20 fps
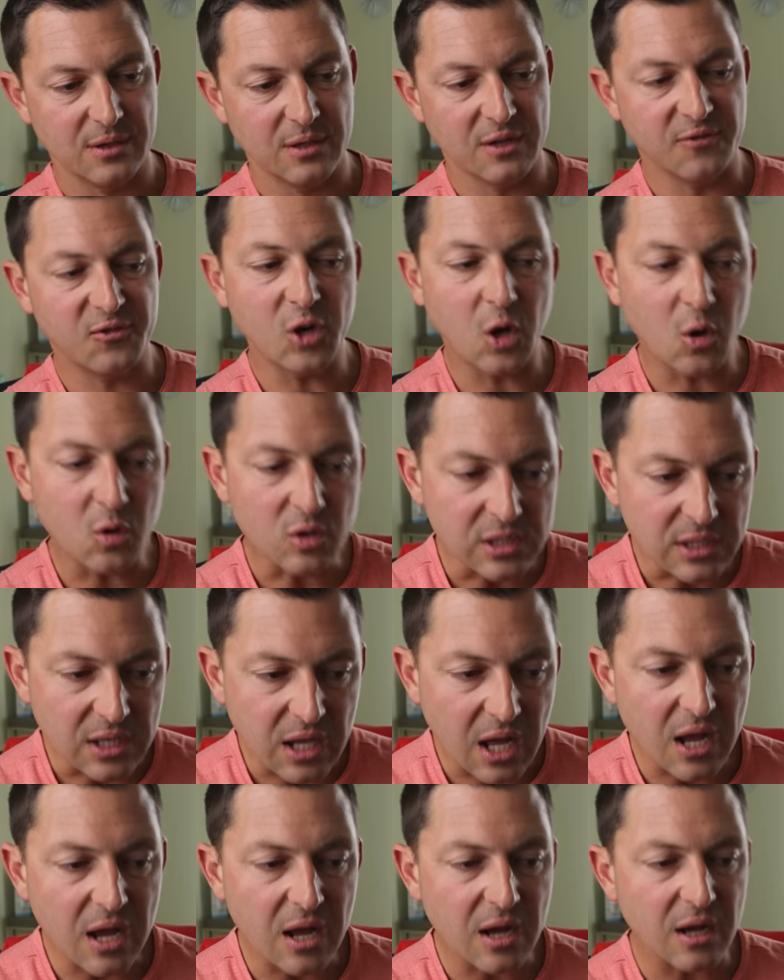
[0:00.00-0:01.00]
If you don't
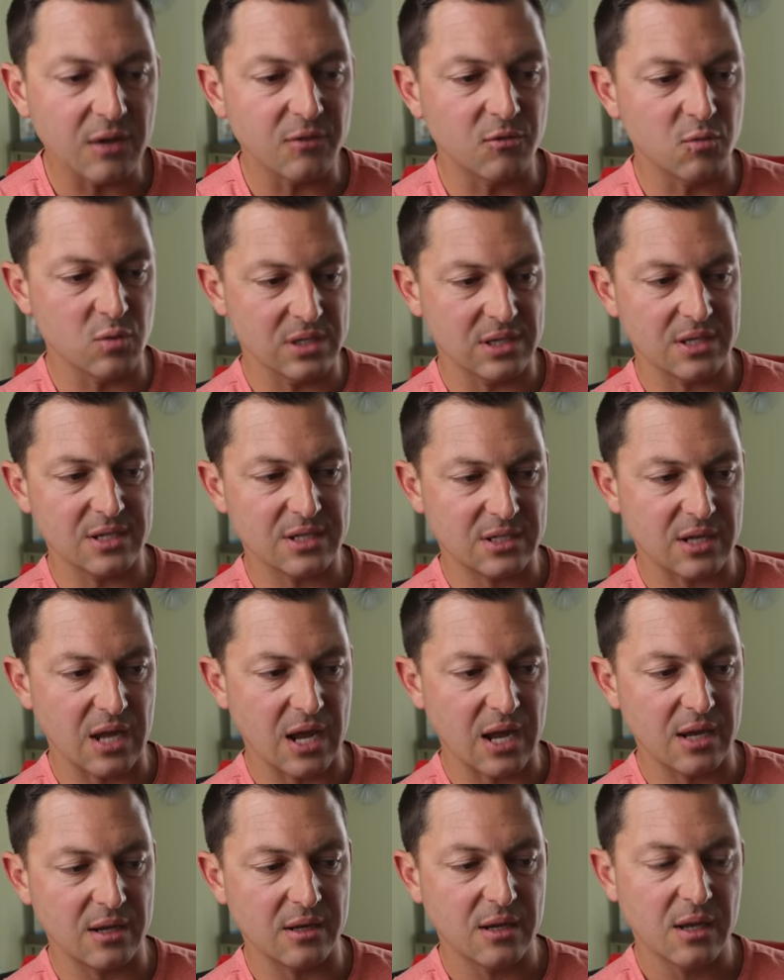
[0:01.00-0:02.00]
love real
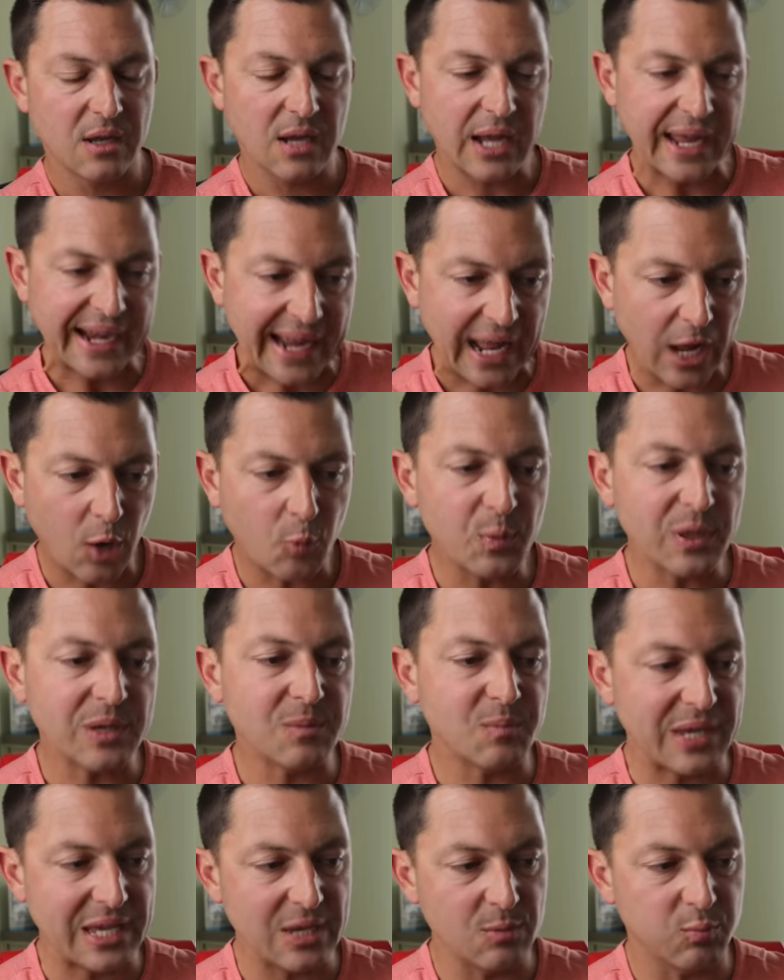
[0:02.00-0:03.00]
estate, and
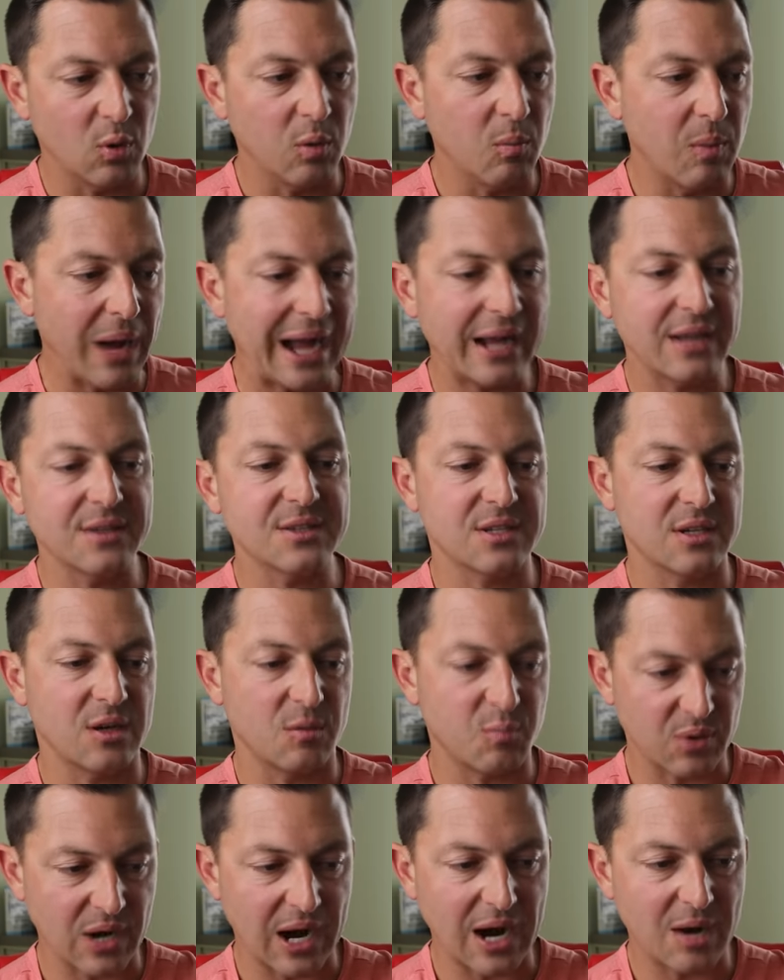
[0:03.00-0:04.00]
helping people buy and sell
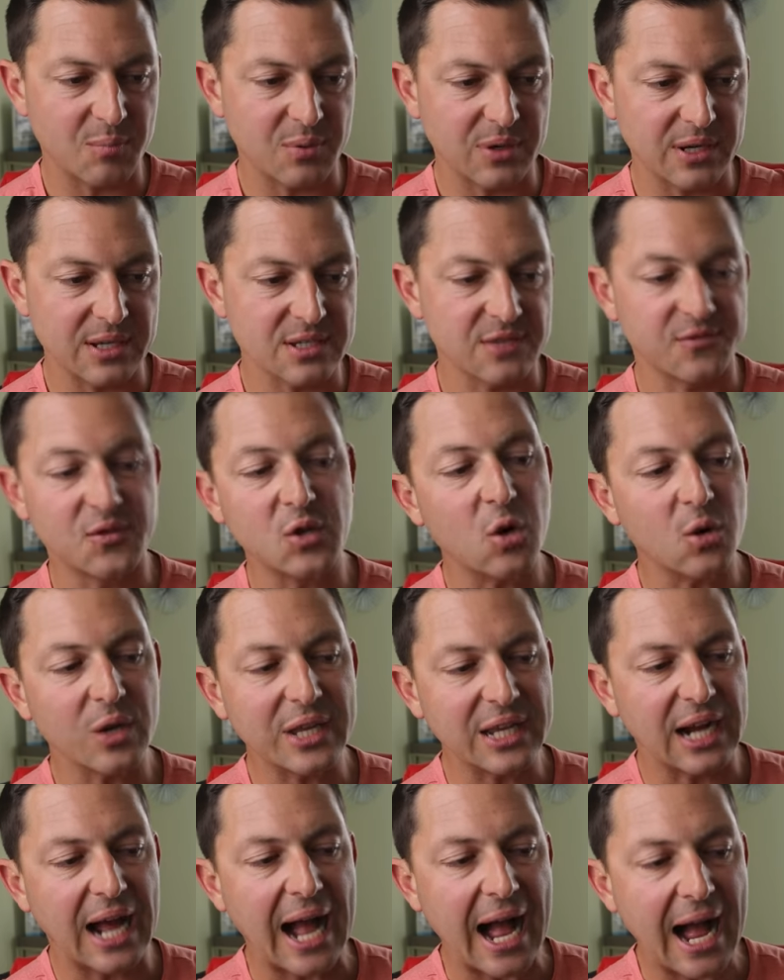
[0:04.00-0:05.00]
properties, if you don't
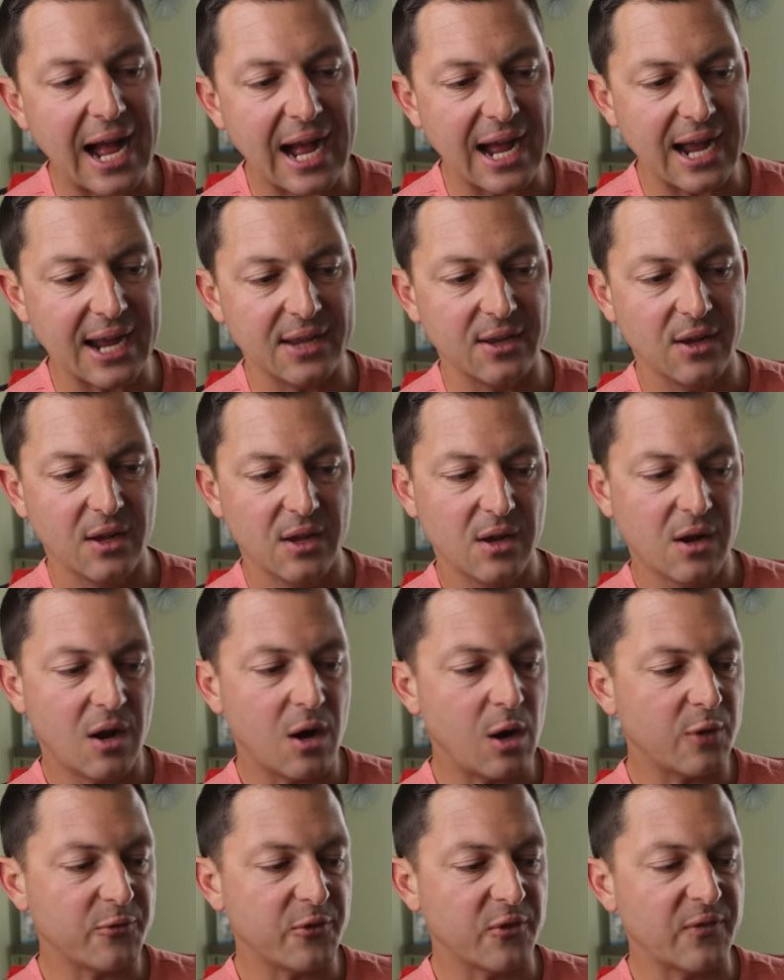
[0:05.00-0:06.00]
get a high
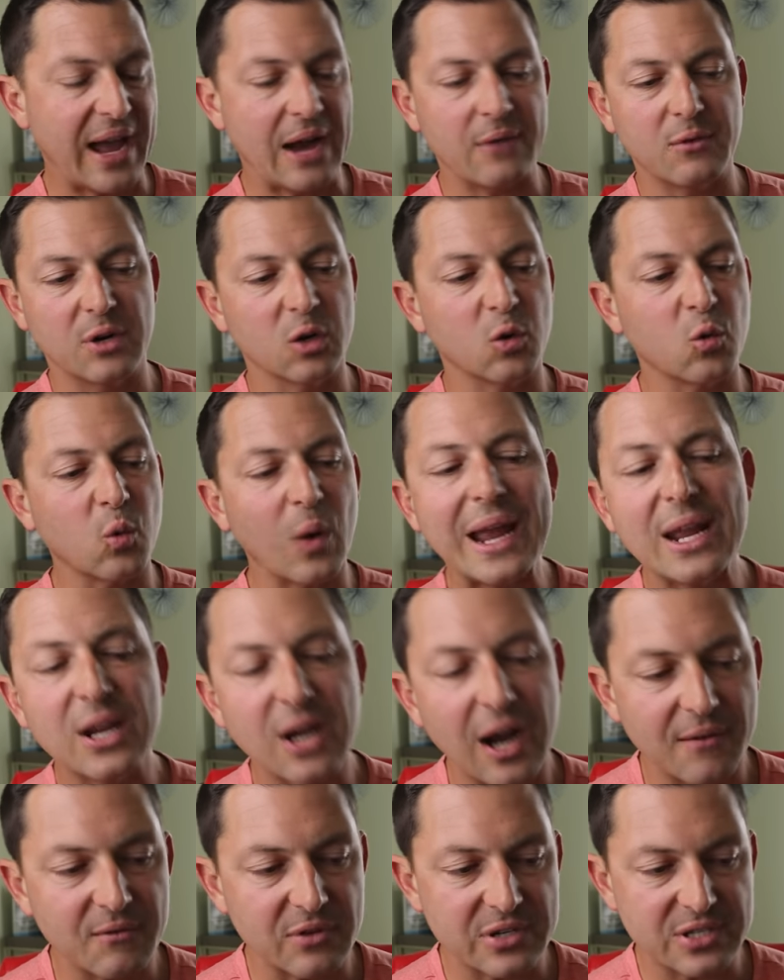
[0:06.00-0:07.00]
off of having a great
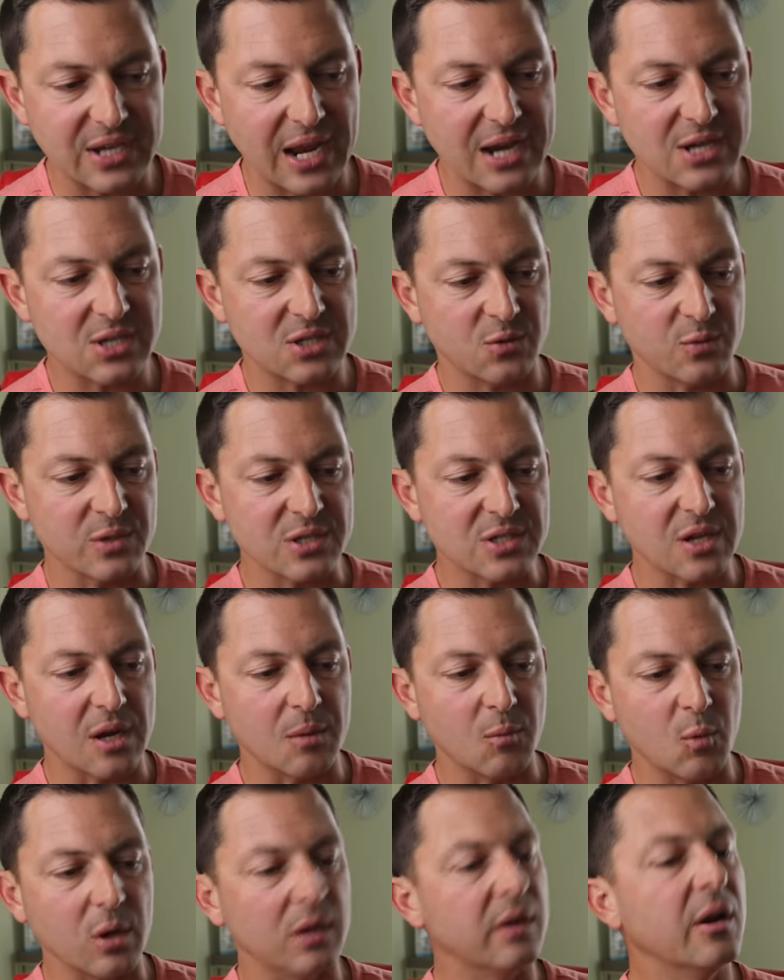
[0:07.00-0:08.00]
conversation with
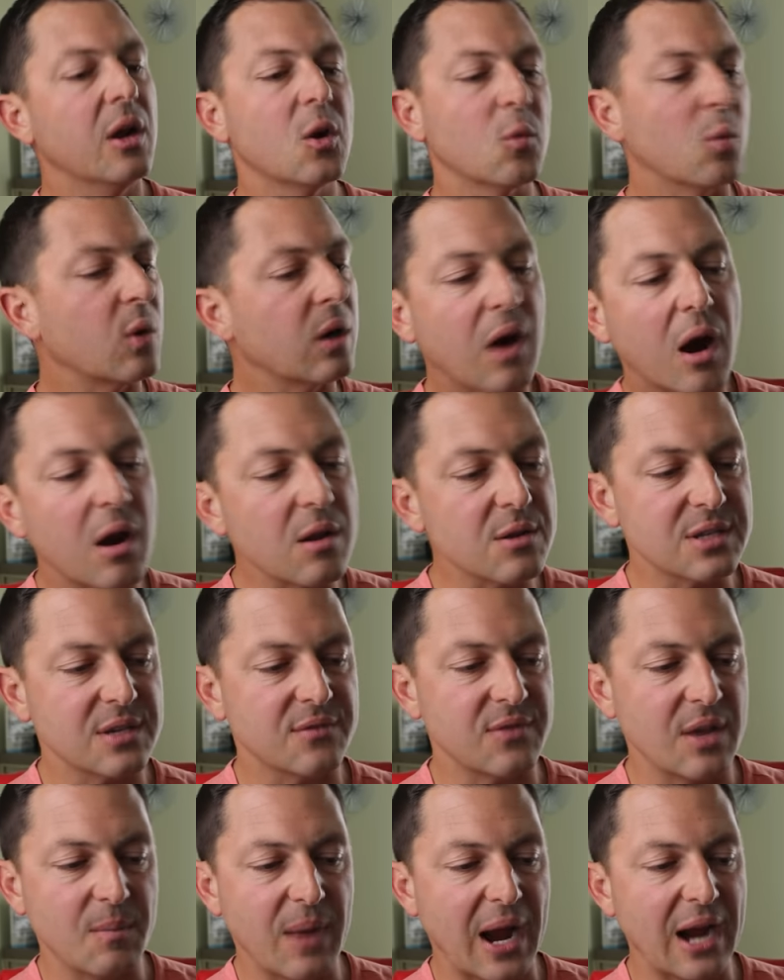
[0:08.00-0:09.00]
someone, regardless if
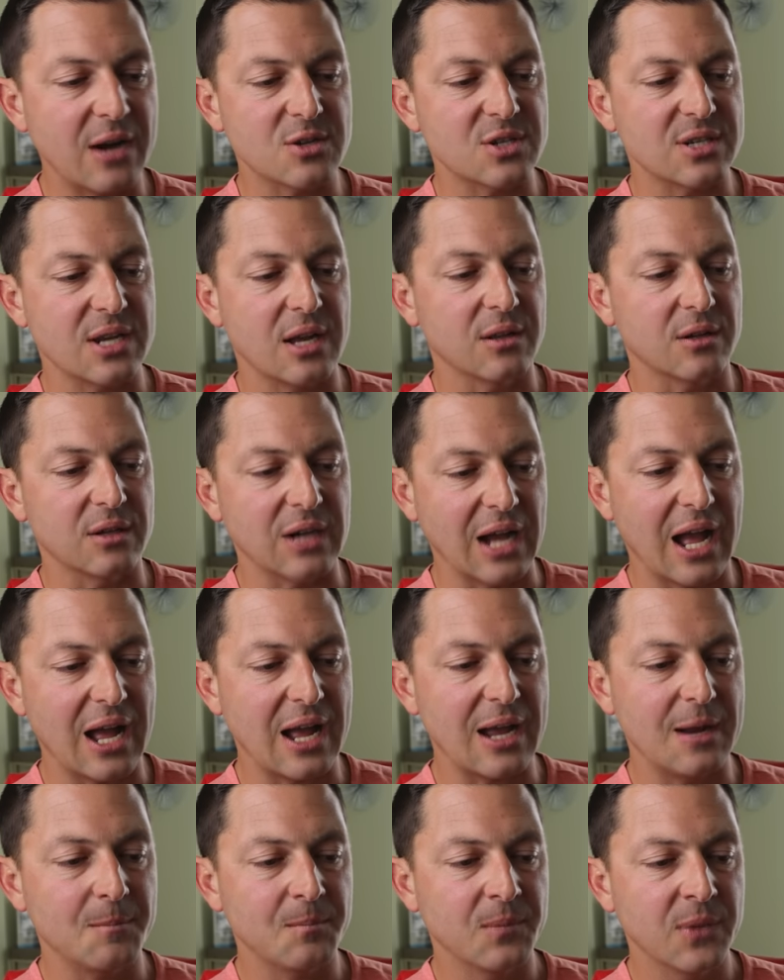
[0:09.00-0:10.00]
they buy or sell or
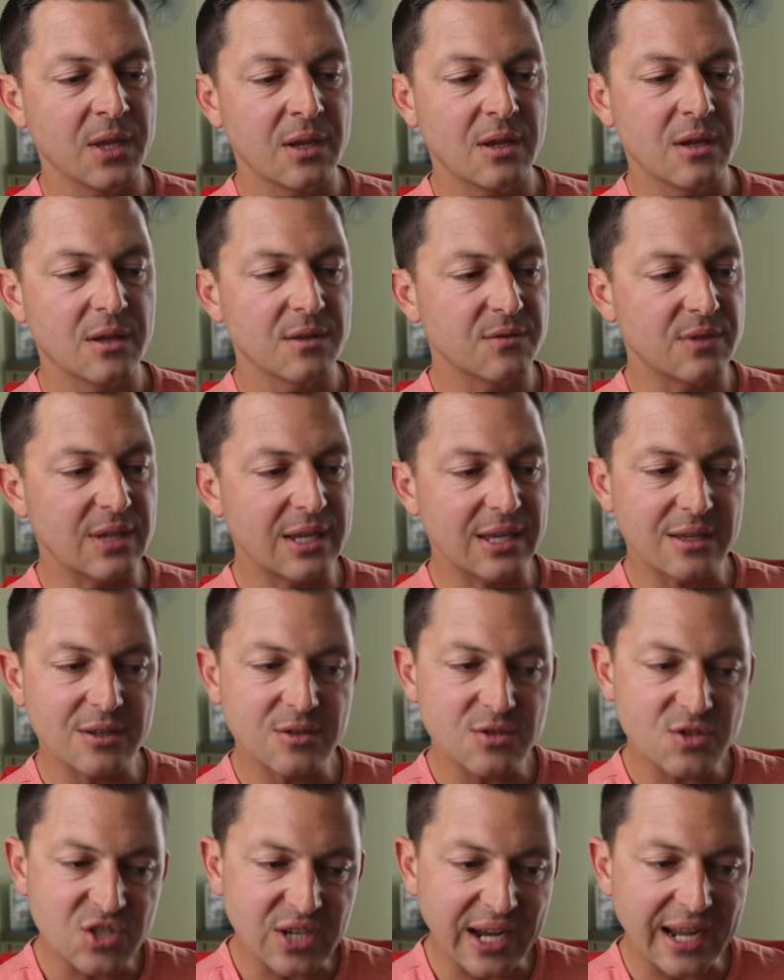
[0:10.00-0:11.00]
not,
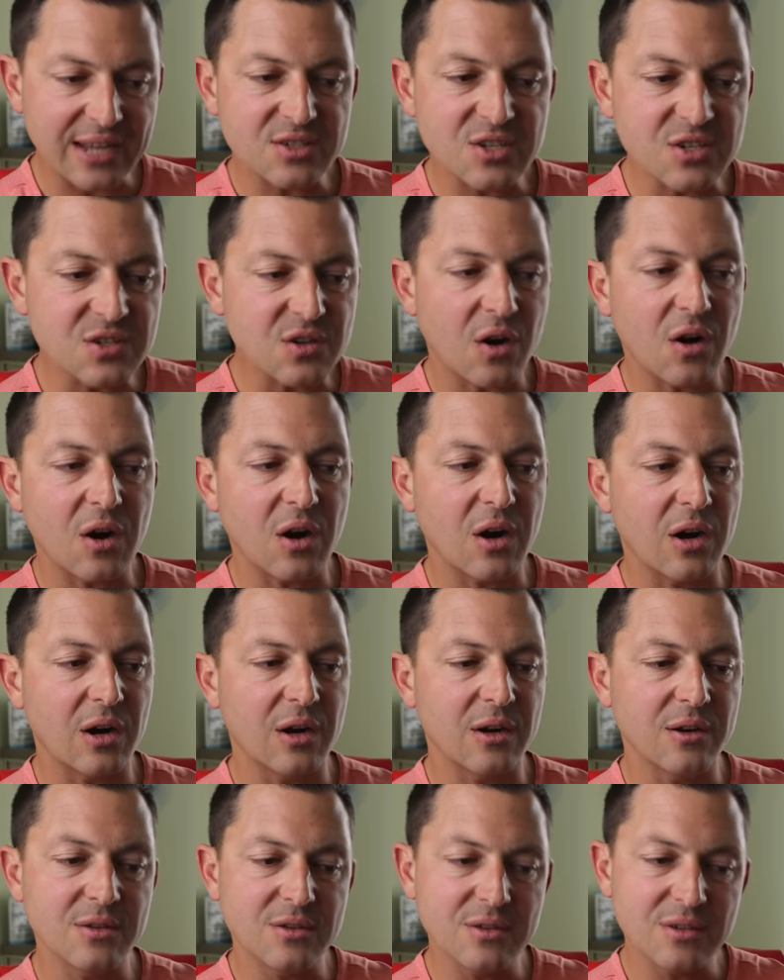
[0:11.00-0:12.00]
then chances
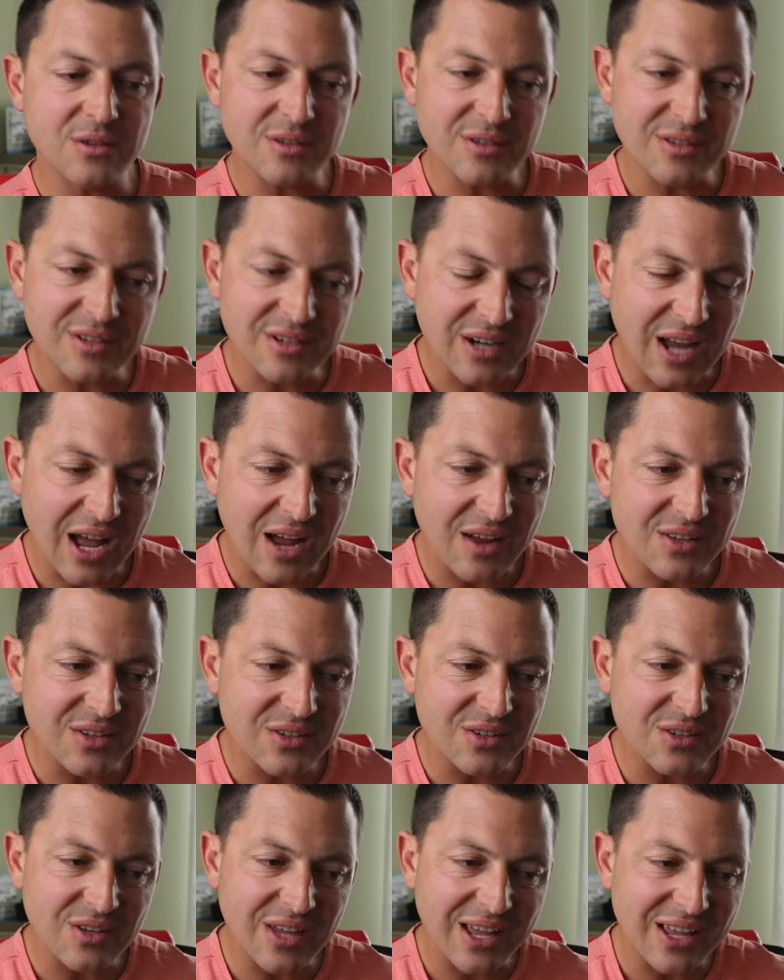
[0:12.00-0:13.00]
are you're
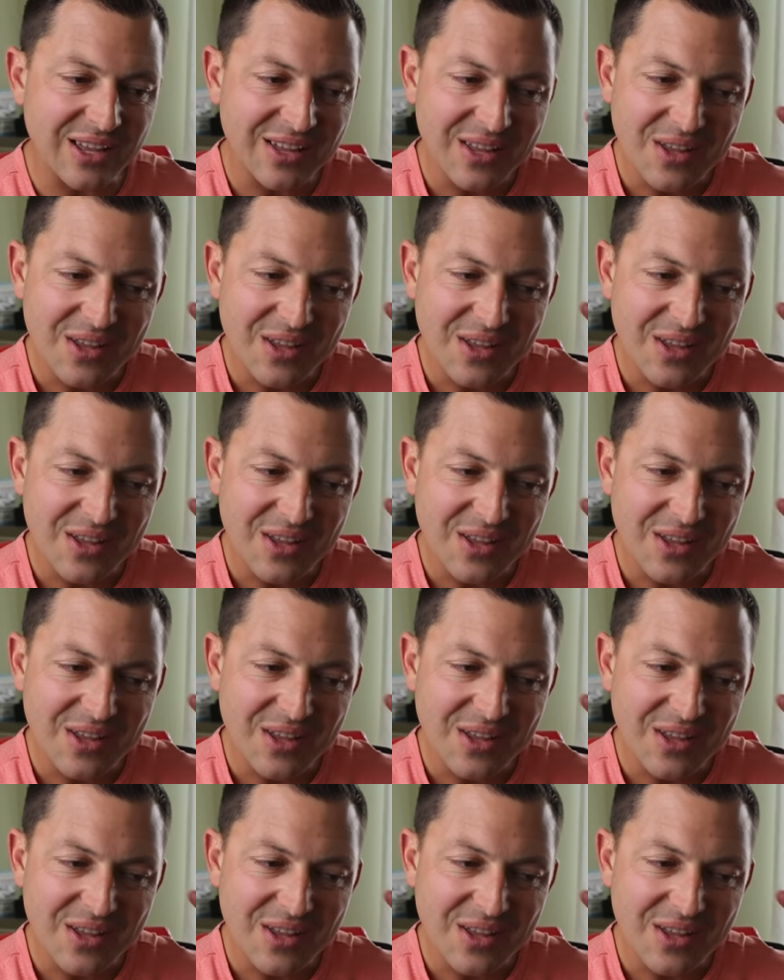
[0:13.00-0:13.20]
not, you,